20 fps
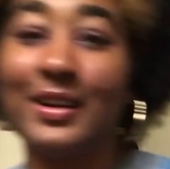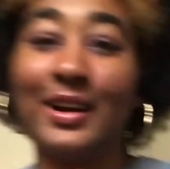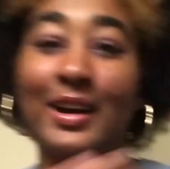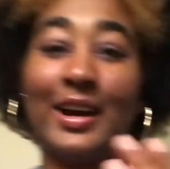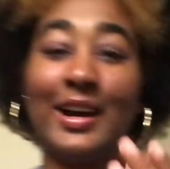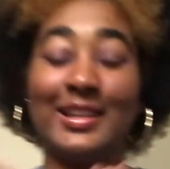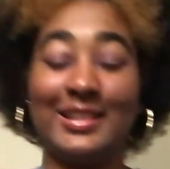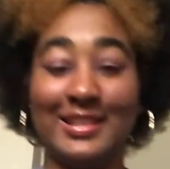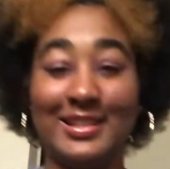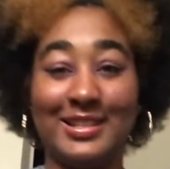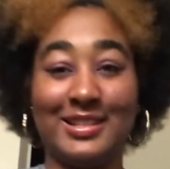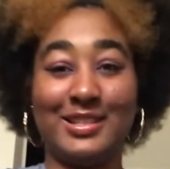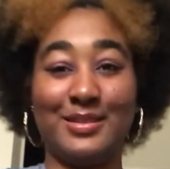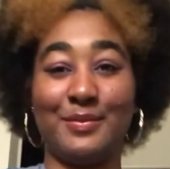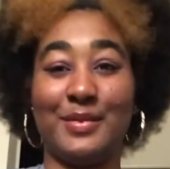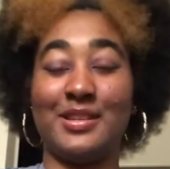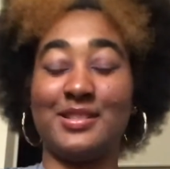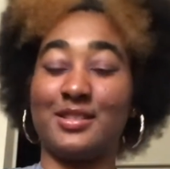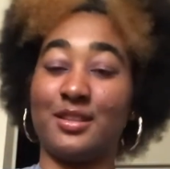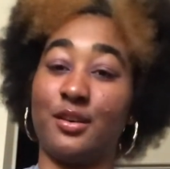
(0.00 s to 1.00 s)
I did it to
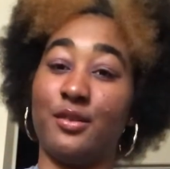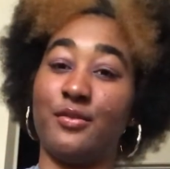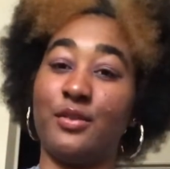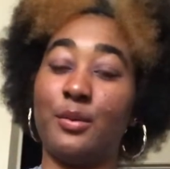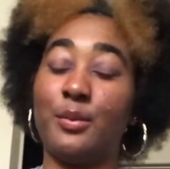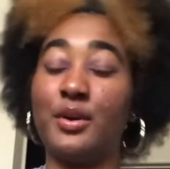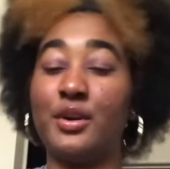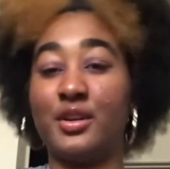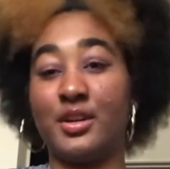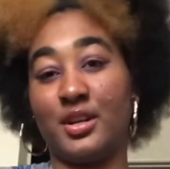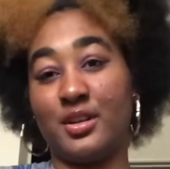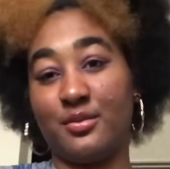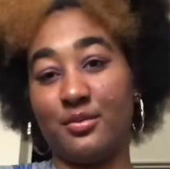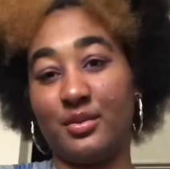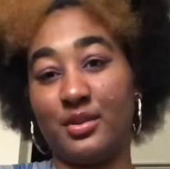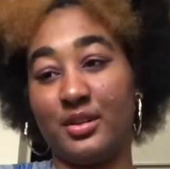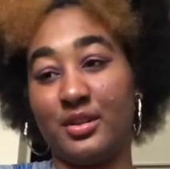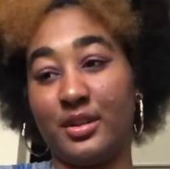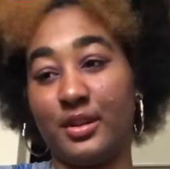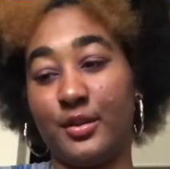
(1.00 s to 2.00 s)
myself. I'll probably cut it really
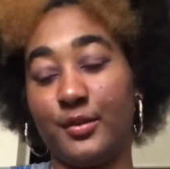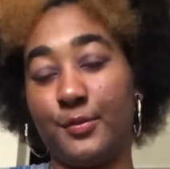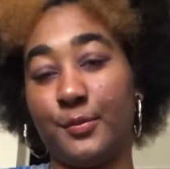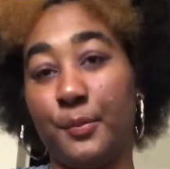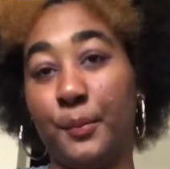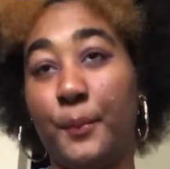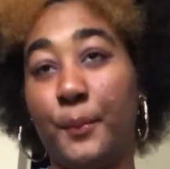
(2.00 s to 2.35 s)
down.